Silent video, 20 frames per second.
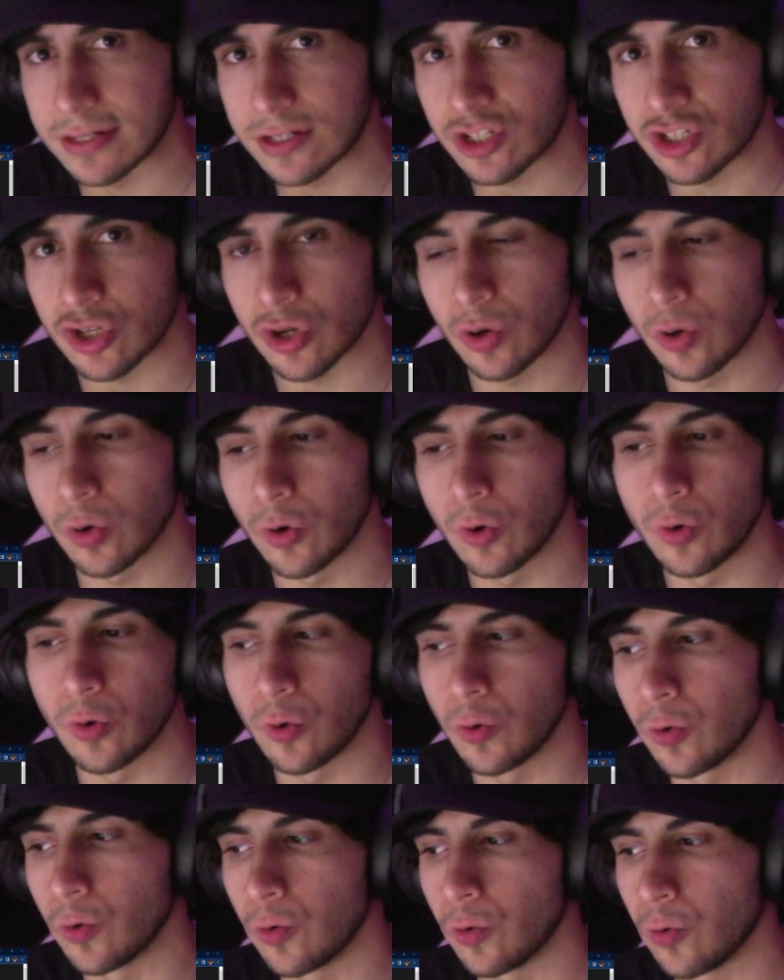
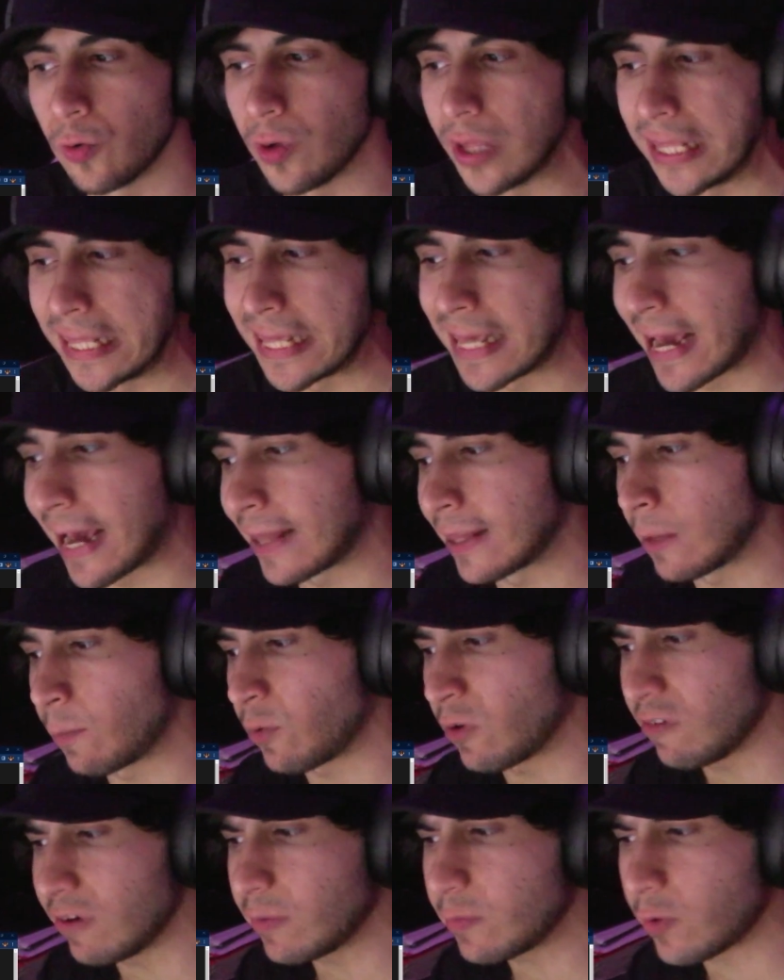So yeah, the
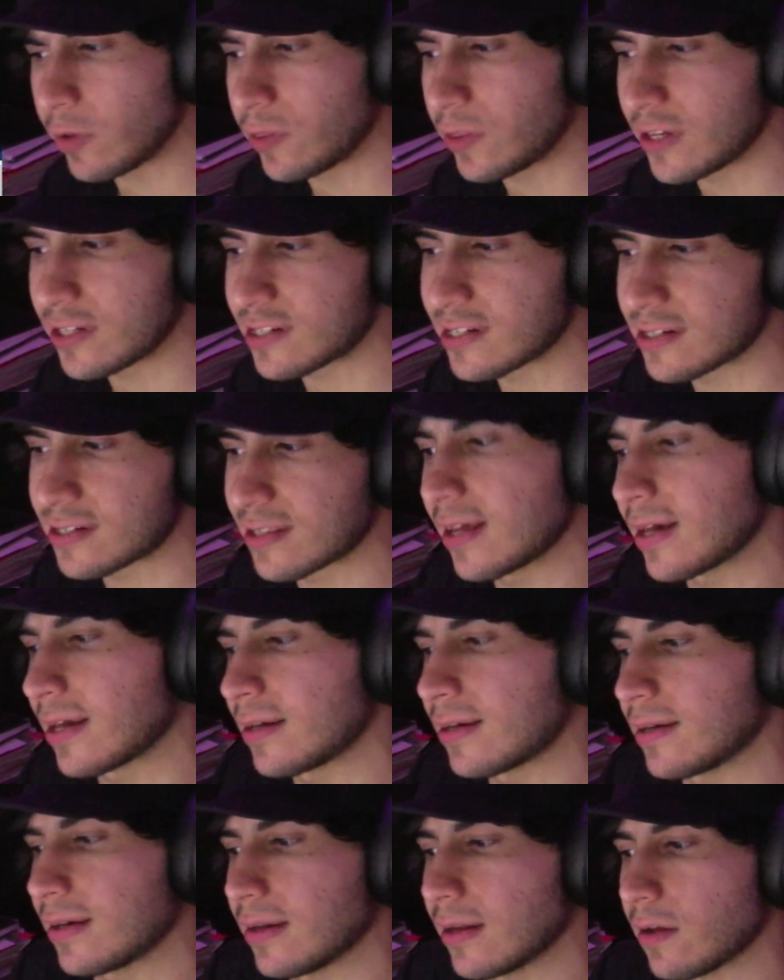problem with this is
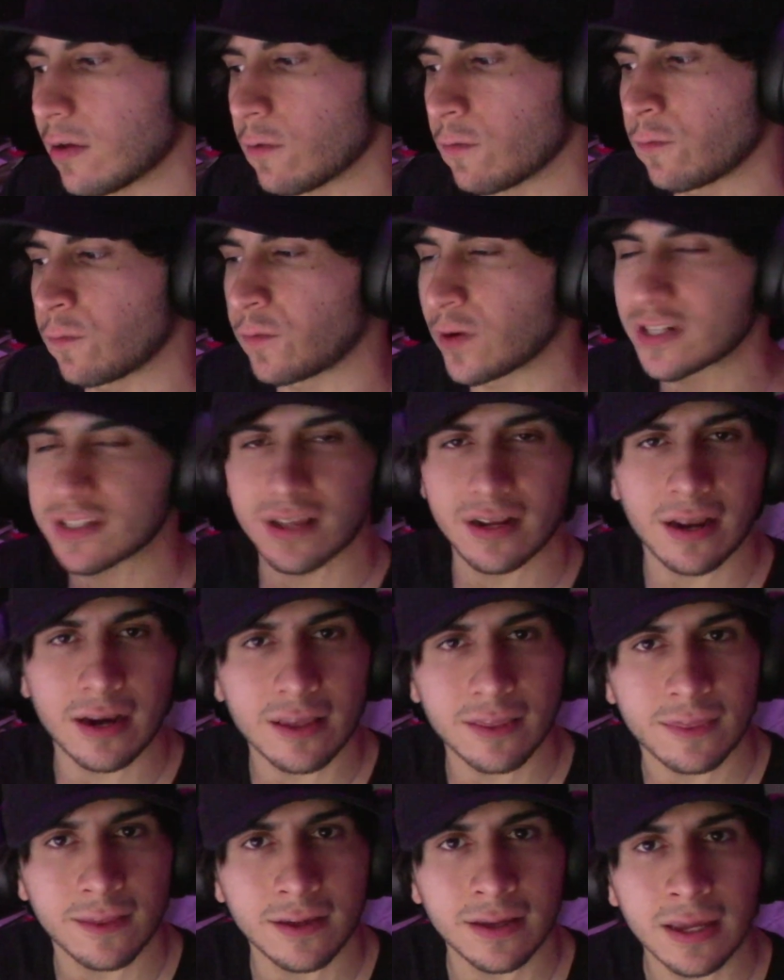that first than
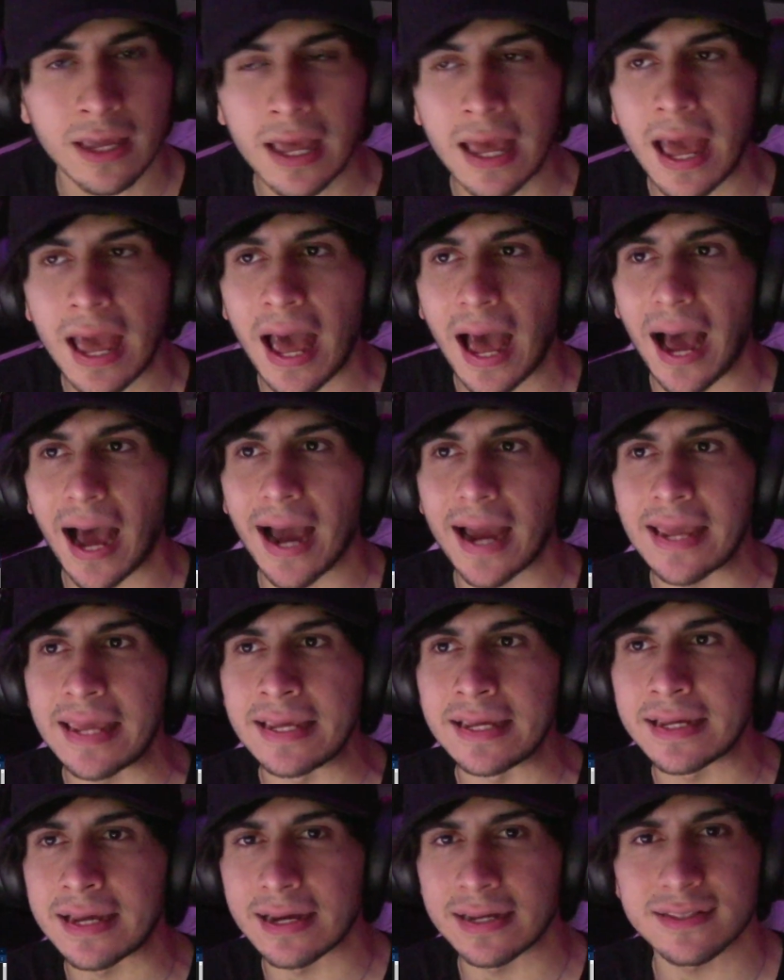anything,
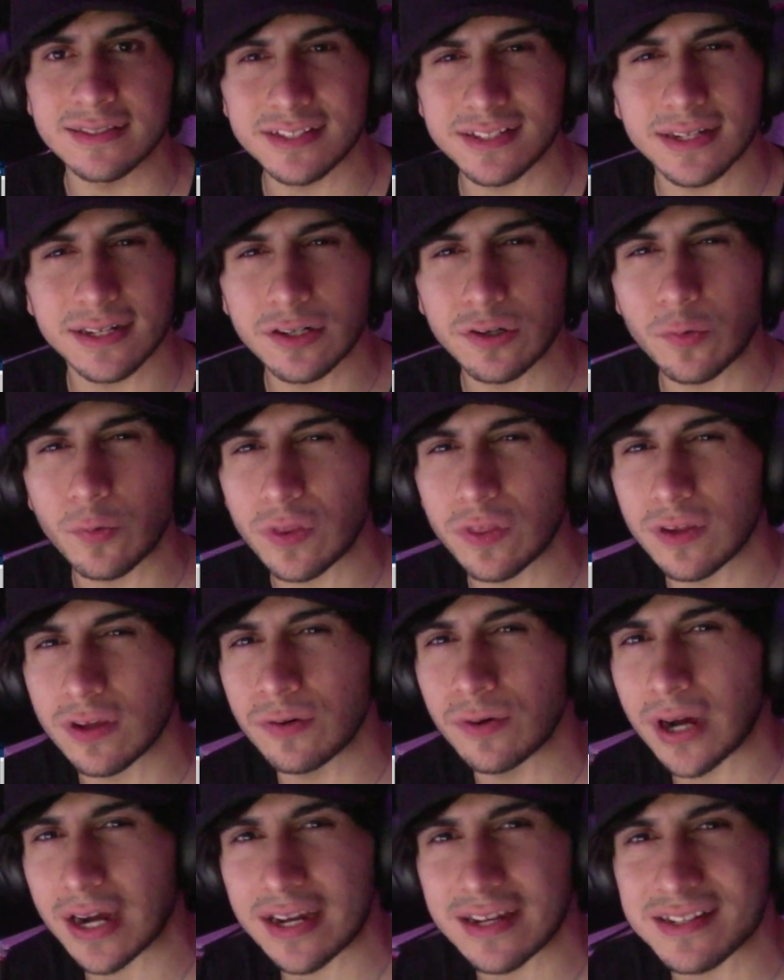I can't share with
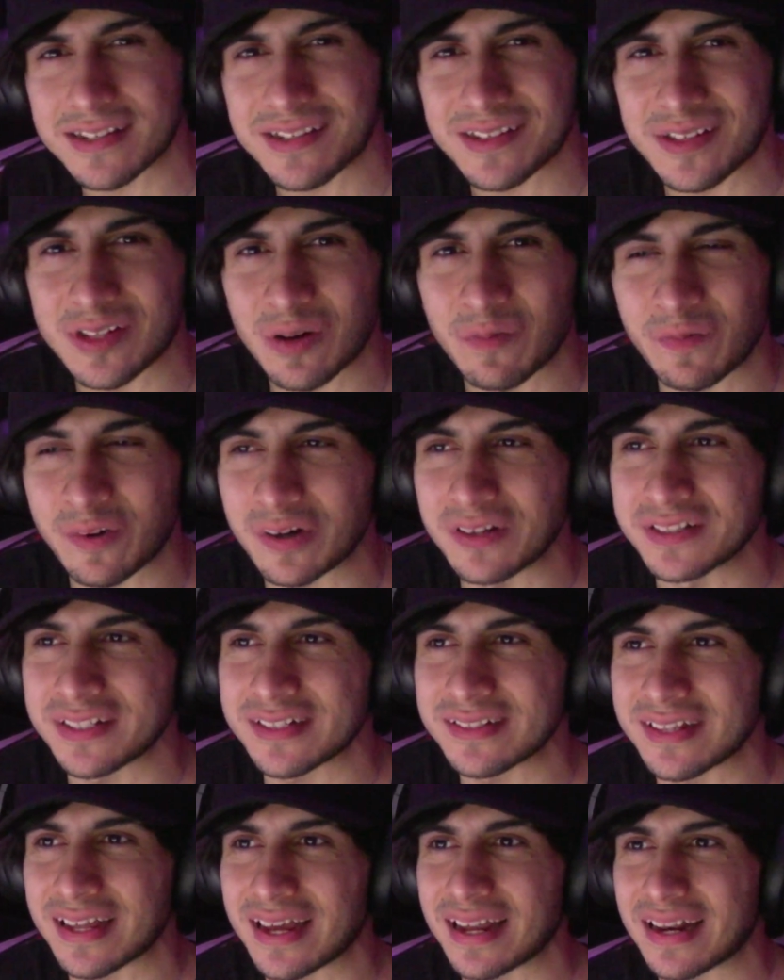you guys some
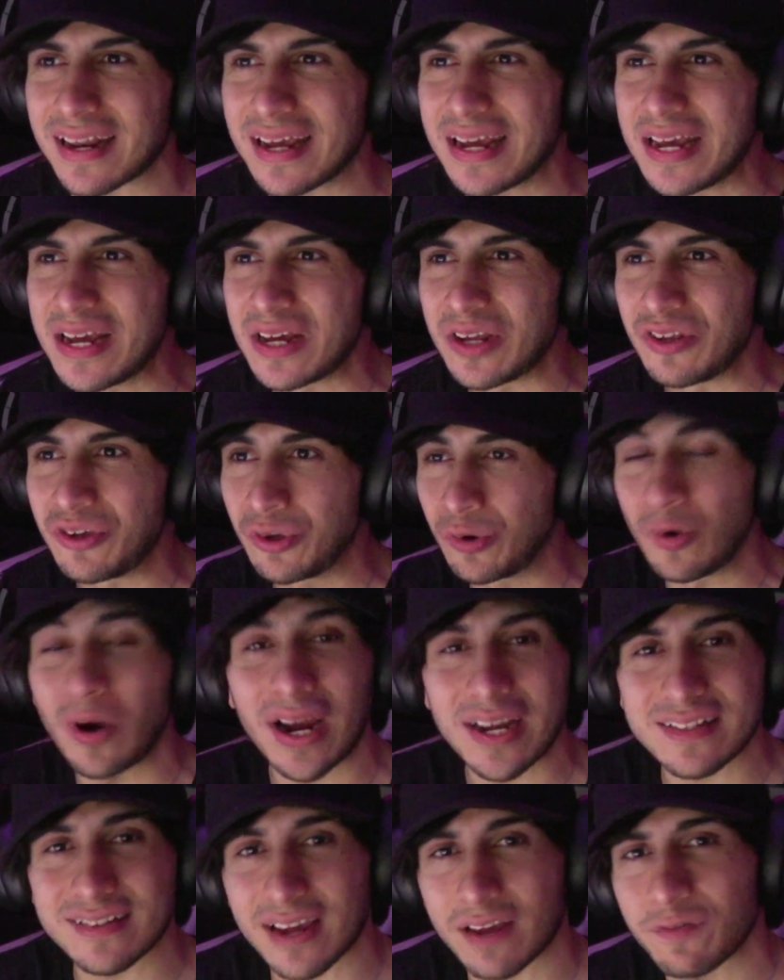content that you
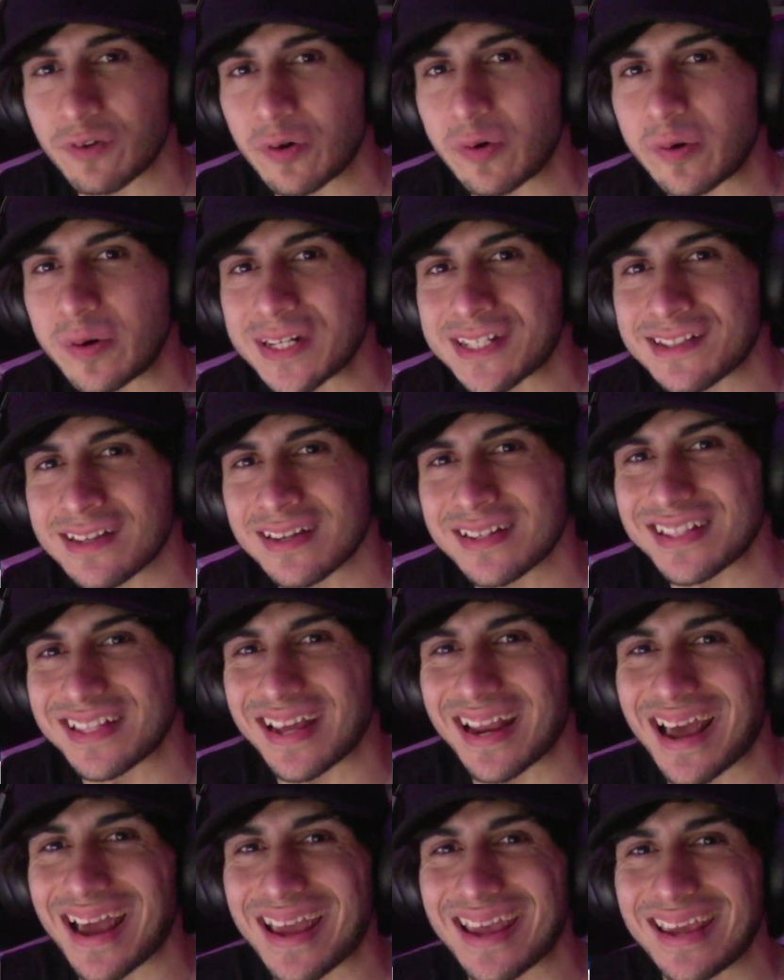guys have requested
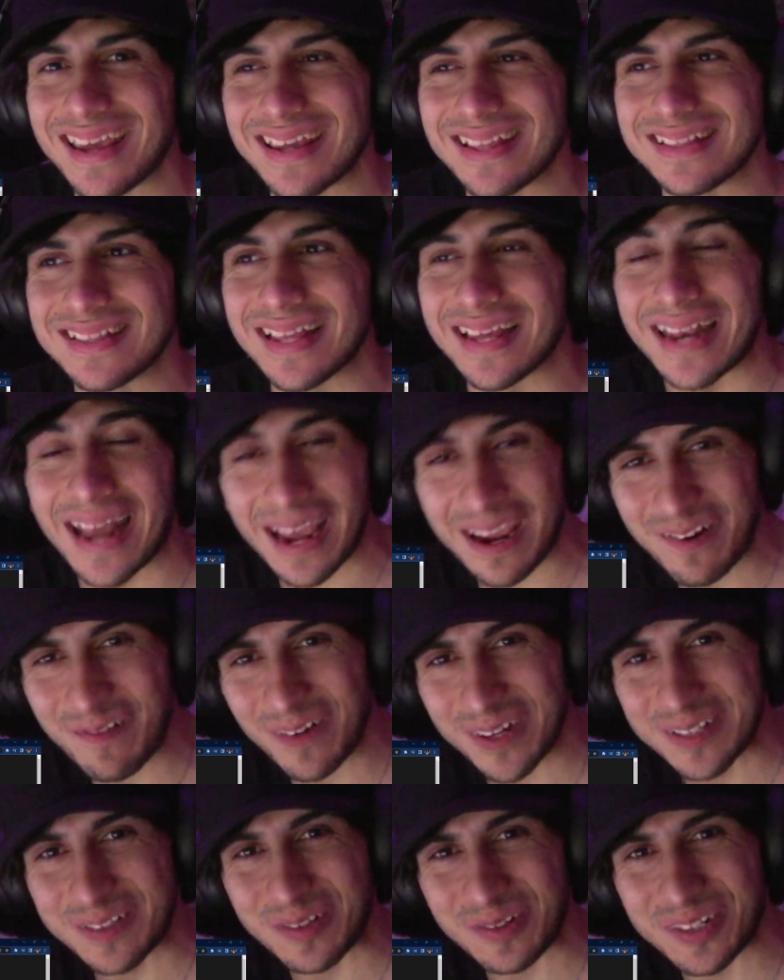that I that I
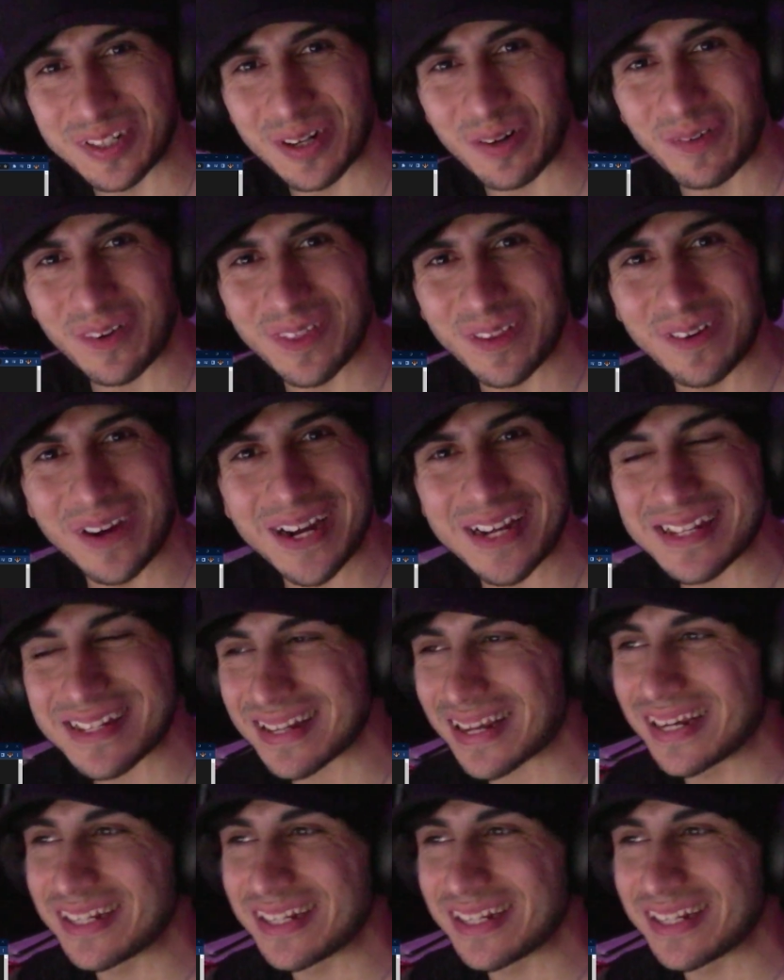want to share with you guys.